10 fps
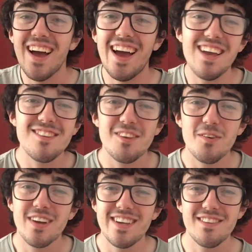Hey Soul
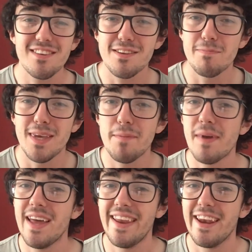Kids, it's me
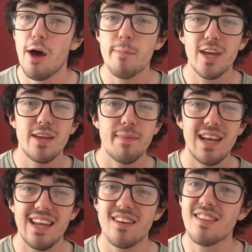Ben and I'm going to be
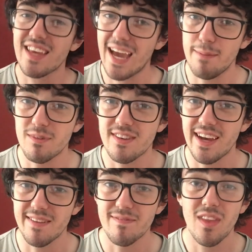leading the game
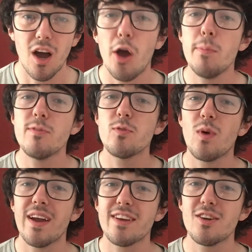today. I hope you've all
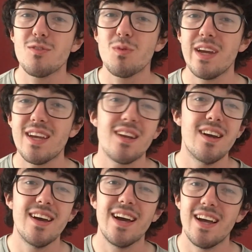had a good week,
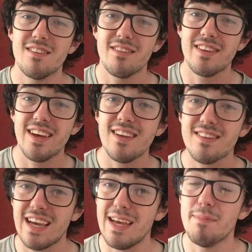and today's
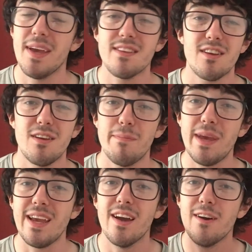game is going to
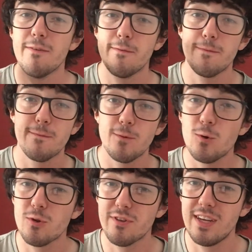be
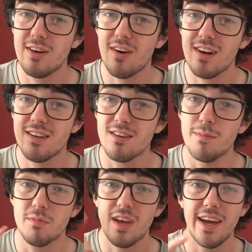4 secret
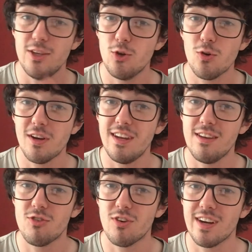items and you're going to need
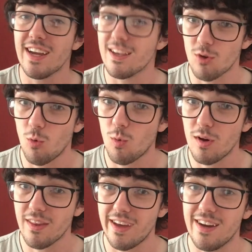to try and guess
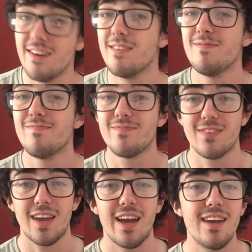what they are,
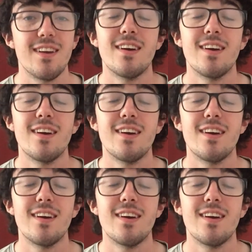okay?